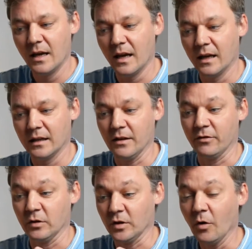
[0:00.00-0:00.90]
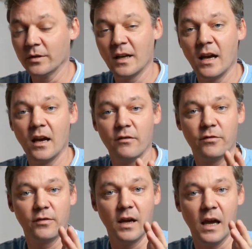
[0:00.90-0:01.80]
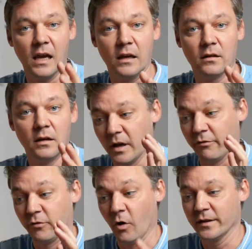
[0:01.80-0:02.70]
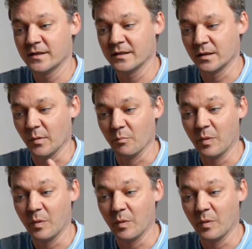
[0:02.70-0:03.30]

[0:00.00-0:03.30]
And if you don't have a fraud system in